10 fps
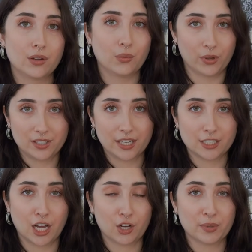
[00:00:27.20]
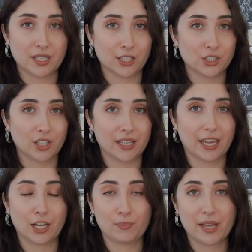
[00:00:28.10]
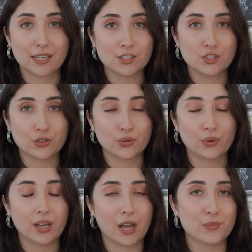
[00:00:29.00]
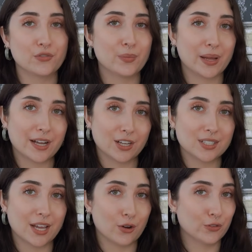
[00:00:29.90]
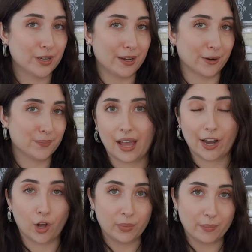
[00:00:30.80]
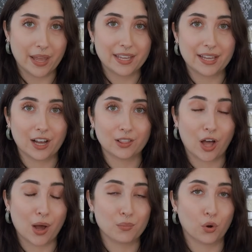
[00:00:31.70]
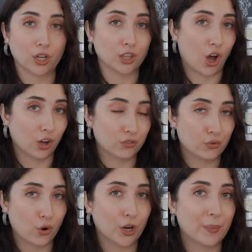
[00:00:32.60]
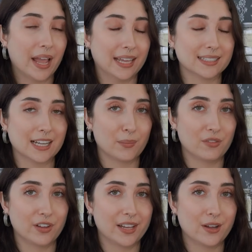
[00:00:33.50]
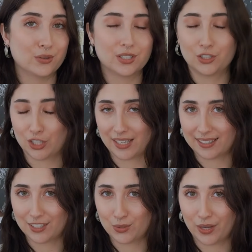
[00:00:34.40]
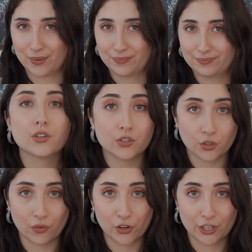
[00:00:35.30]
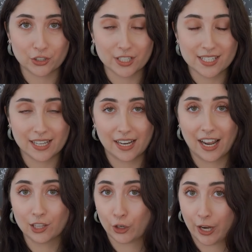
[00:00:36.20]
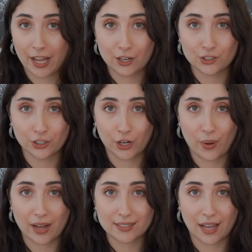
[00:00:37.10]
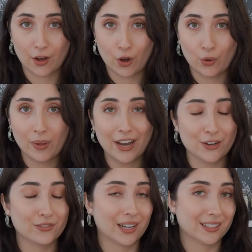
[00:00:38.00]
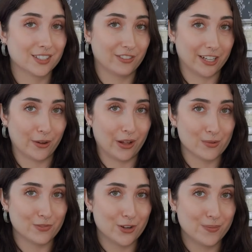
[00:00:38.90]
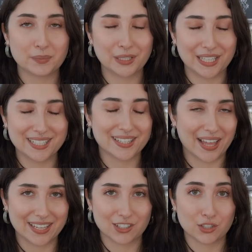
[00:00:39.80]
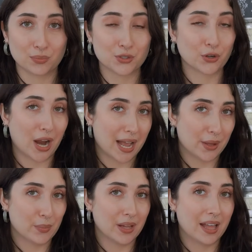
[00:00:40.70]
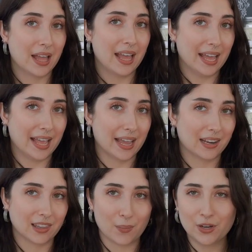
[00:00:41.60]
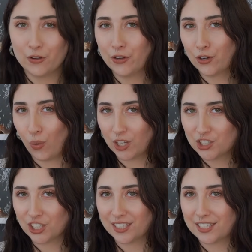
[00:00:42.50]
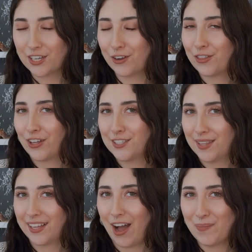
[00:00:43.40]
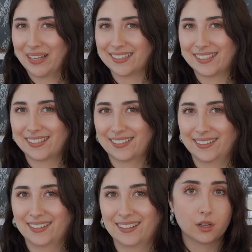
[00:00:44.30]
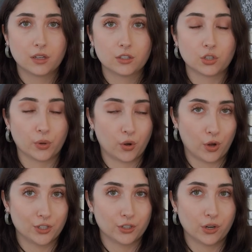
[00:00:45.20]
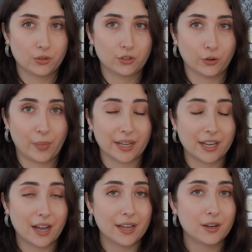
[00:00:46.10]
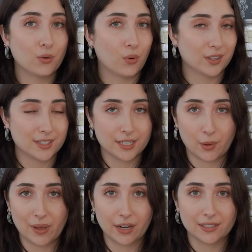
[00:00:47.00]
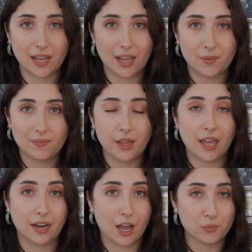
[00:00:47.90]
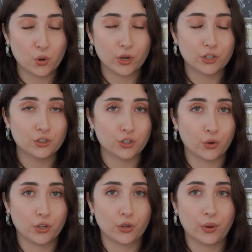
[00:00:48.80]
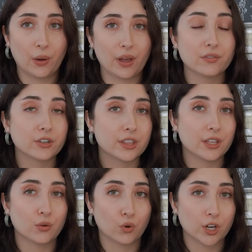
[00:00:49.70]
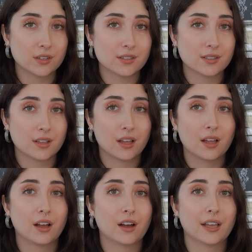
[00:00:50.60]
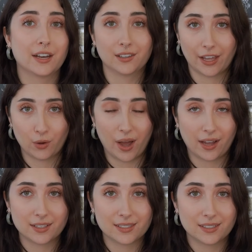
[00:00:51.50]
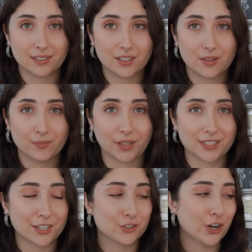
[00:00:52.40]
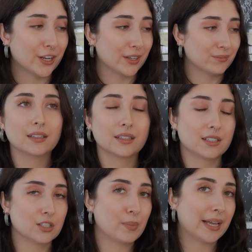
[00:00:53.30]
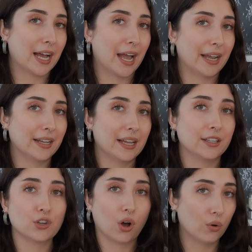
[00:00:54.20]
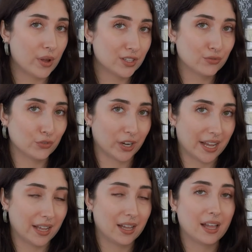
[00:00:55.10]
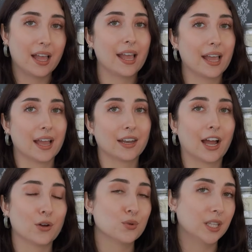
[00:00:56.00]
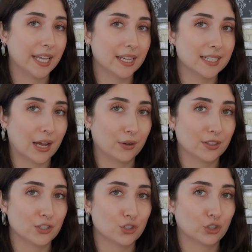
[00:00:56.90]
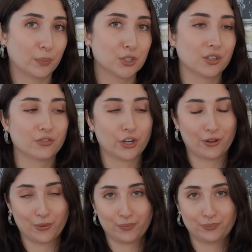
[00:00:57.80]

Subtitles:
With TikTok potentially getting banned soon, I'm moving my content over here, and I'll be making a lot more long-form, in-depth videos just like this one. So if you're interested in learning how to sugar wax at home and you find this video helpful, please like and subscribe, and let me know your questions and your thoughts in the comments. So we're going to go through my guide one step at a time, and I'm going to show you how everything works in a leg wax. Let's get started. This is my guide. It's always free, and I will link it down in the description for you.